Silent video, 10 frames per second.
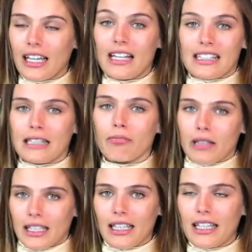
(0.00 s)
in a
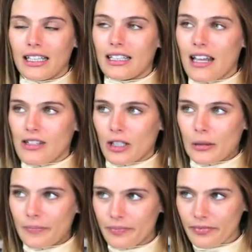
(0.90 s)
teepee in the
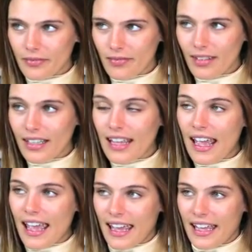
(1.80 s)
desert,
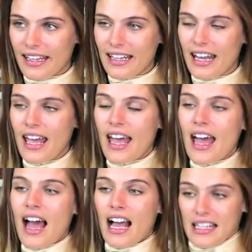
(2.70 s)
and
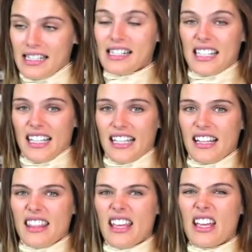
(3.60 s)
I see
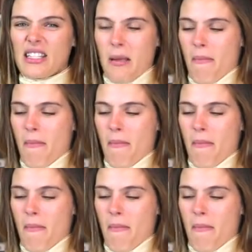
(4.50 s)
this